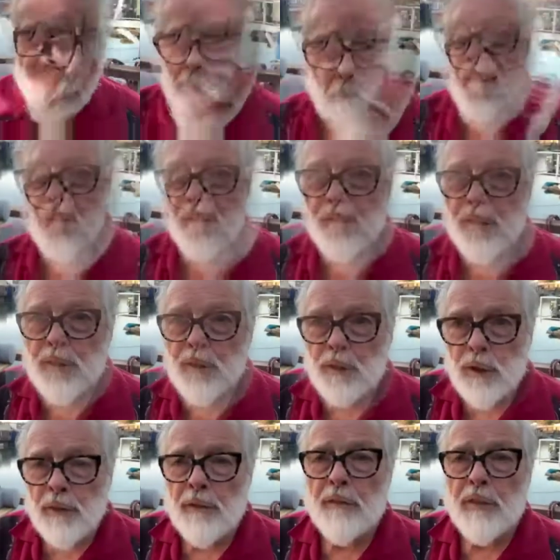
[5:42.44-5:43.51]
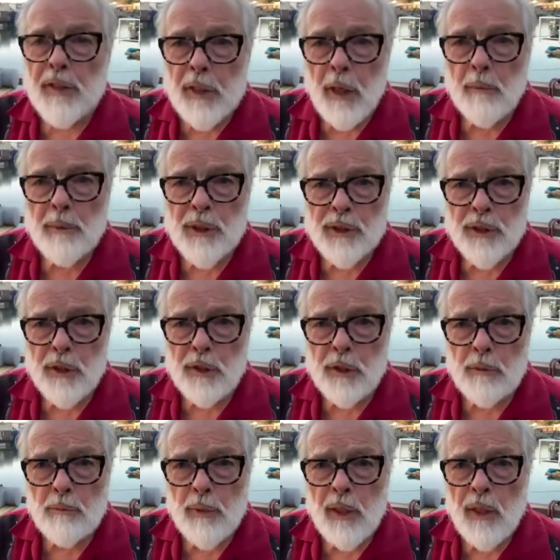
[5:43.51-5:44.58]
Other features of the VLP
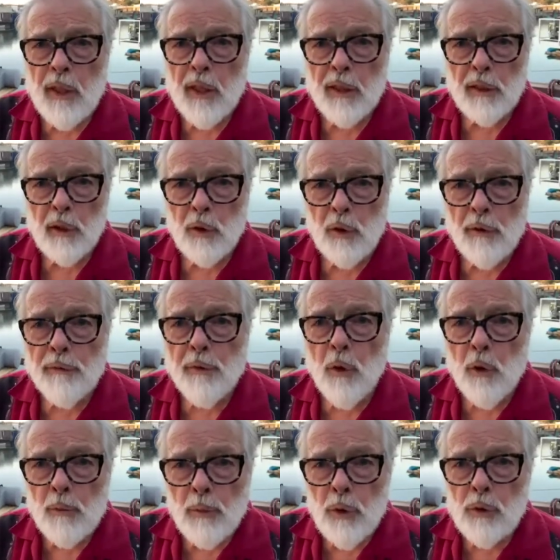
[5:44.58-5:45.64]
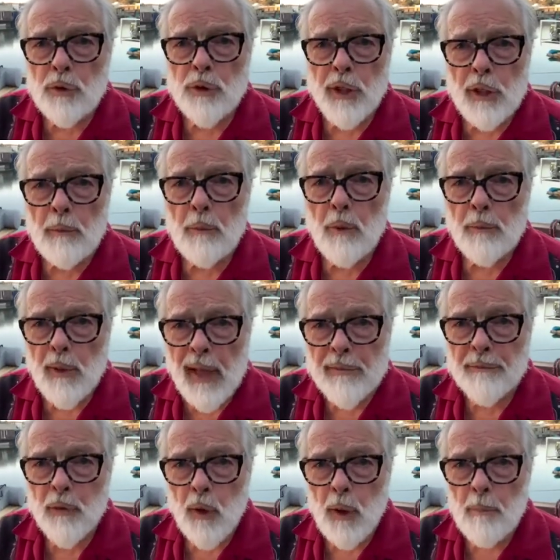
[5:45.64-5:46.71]
system include a floatable, sinkable
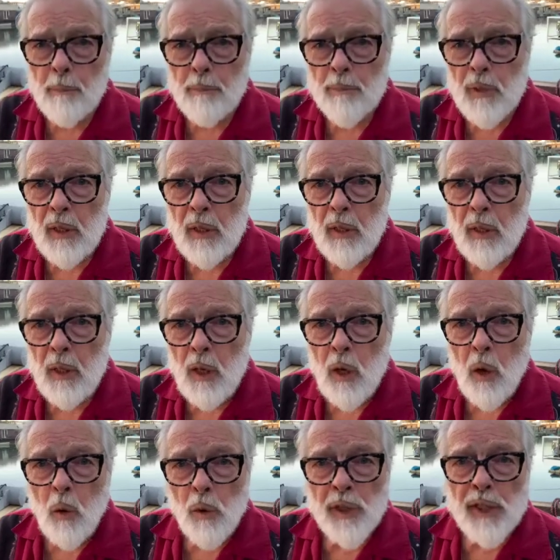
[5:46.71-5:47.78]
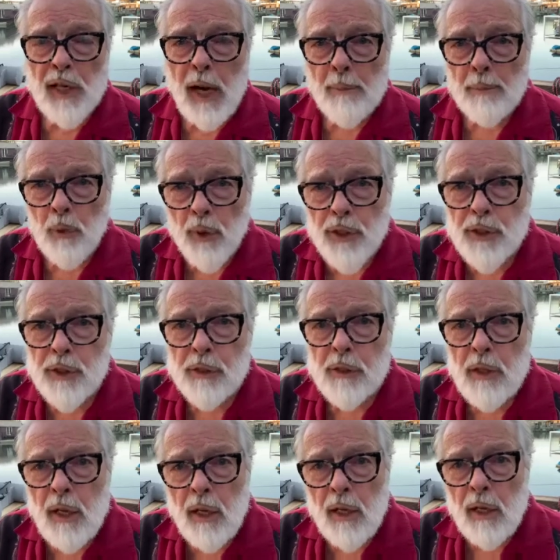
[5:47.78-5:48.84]
platform. When in operation,
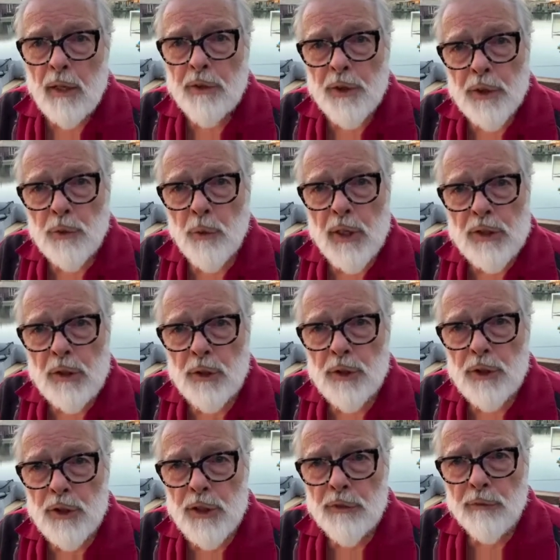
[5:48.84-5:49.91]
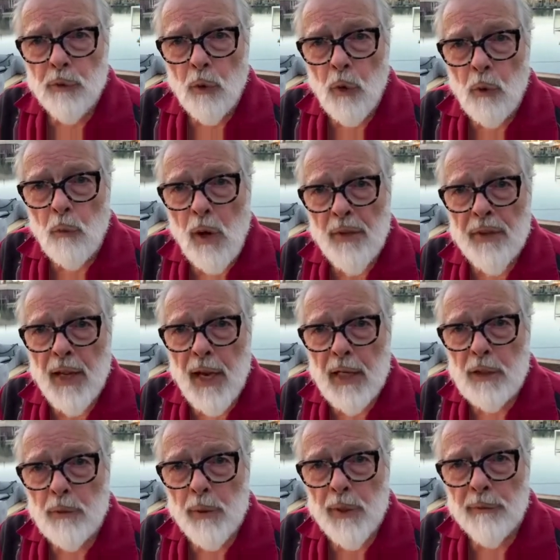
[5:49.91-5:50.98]
this rests on the seafloor while the
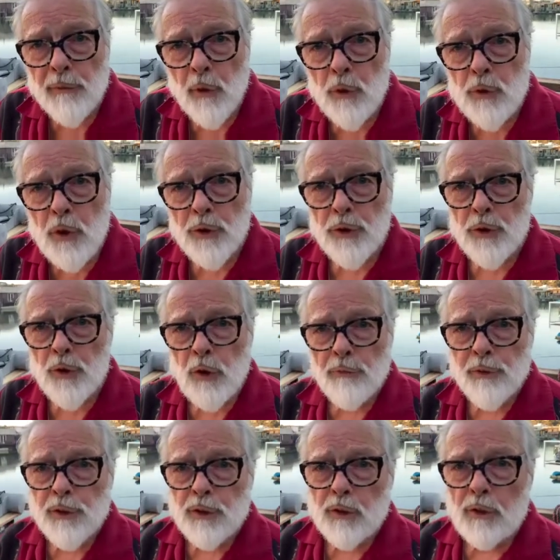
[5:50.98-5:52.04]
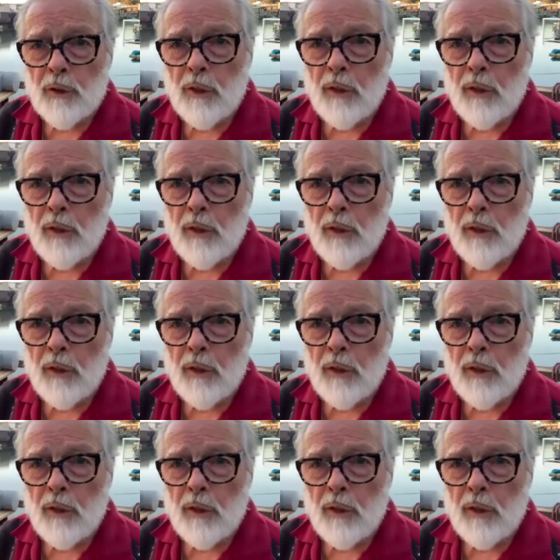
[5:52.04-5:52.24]
actuator floats on the surface.